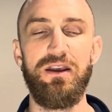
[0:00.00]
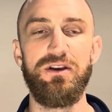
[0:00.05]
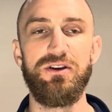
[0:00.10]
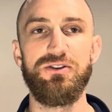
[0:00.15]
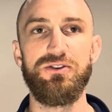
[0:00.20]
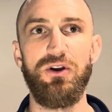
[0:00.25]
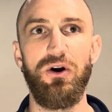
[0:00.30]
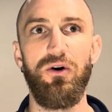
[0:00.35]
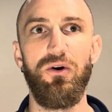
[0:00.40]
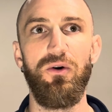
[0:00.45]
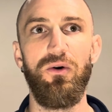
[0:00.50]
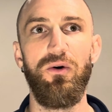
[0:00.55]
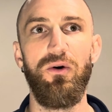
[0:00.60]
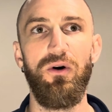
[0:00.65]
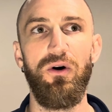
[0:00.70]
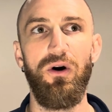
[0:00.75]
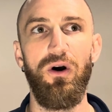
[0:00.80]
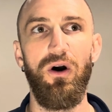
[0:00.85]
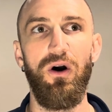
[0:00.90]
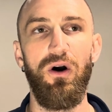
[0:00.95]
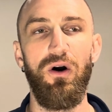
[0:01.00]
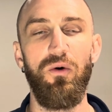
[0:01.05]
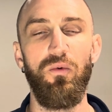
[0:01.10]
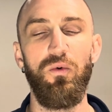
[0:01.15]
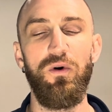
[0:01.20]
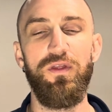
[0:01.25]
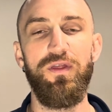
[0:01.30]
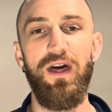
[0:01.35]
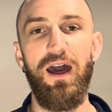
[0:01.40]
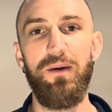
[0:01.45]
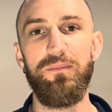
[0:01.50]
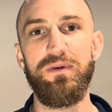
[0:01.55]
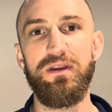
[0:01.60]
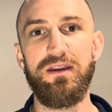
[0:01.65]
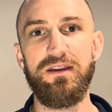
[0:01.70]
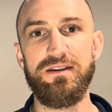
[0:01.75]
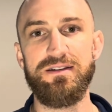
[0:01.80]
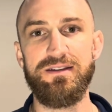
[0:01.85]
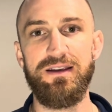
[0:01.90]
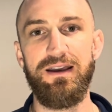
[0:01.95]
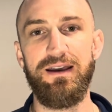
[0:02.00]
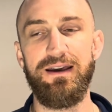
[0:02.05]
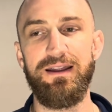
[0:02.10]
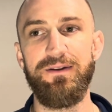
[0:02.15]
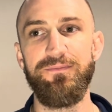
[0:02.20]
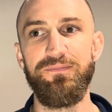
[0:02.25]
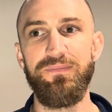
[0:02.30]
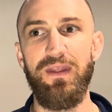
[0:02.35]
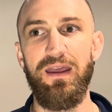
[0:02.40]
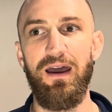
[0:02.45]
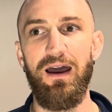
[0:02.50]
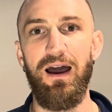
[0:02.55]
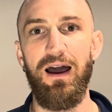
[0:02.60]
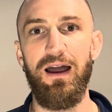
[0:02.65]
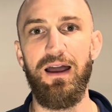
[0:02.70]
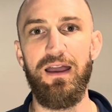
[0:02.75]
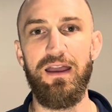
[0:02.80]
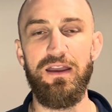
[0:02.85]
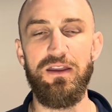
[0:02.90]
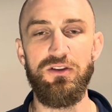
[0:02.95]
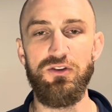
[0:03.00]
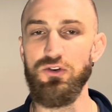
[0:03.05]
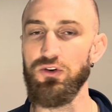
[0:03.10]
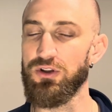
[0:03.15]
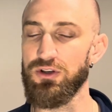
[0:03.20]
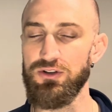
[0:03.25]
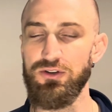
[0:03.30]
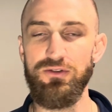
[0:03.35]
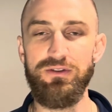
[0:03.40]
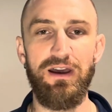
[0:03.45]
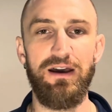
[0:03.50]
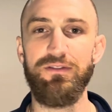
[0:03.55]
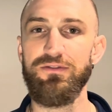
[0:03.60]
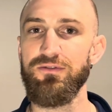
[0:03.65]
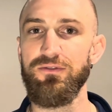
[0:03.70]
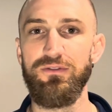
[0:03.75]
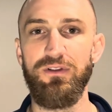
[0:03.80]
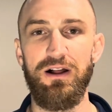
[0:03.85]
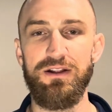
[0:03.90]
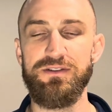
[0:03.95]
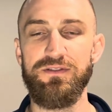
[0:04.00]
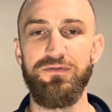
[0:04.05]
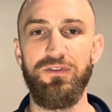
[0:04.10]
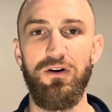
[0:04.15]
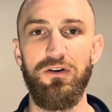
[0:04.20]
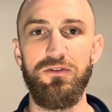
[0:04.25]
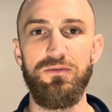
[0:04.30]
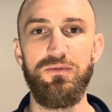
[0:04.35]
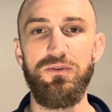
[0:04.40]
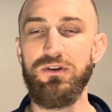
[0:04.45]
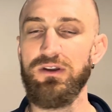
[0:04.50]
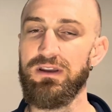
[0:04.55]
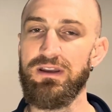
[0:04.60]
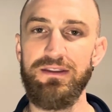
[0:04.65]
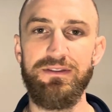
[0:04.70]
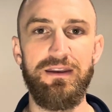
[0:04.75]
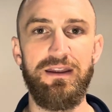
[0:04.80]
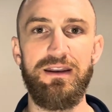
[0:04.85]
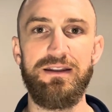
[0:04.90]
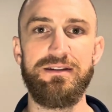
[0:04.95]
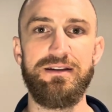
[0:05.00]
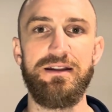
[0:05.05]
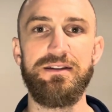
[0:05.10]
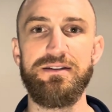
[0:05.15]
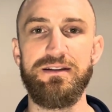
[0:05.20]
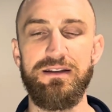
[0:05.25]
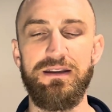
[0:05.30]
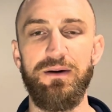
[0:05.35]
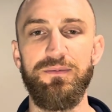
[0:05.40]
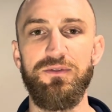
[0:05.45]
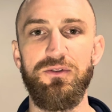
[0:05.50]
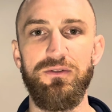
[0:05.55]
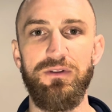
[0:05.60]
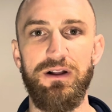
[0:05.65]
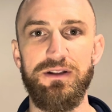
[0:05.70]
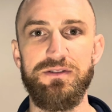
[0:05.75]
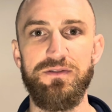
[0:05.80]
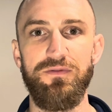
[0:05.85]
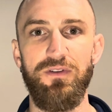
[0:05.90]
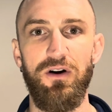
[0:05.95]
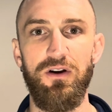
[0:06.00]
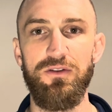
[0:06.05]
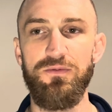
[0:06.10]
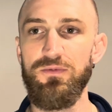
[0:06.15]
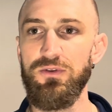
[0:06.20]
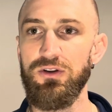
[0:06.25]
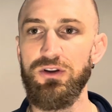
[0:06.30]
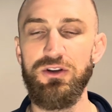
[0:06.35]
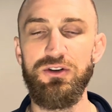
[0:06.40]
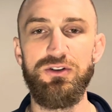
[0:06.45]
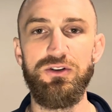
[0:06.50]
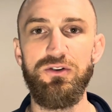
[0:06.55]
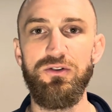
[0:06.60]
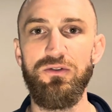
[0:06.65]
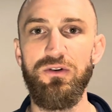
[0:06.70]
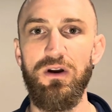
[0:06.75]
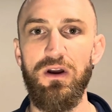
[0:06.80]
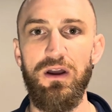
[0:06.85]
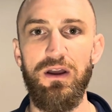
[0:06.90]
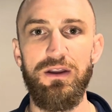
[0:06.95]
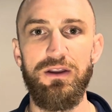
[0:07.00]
So with that being said, you can do that through lots of volume. You can get that intensity up through lots of volume. You can do,